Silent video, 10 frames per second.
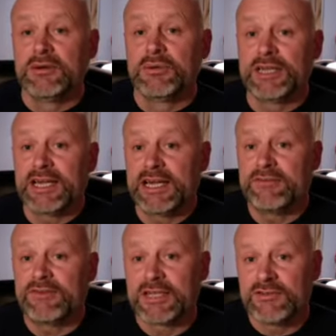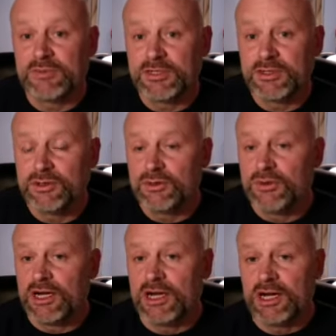We have a government
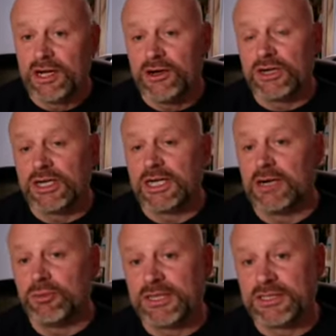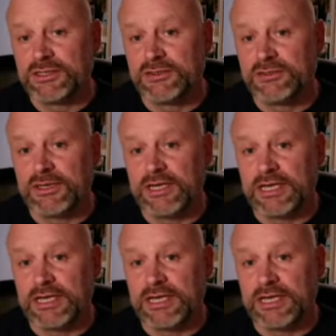who are hoping to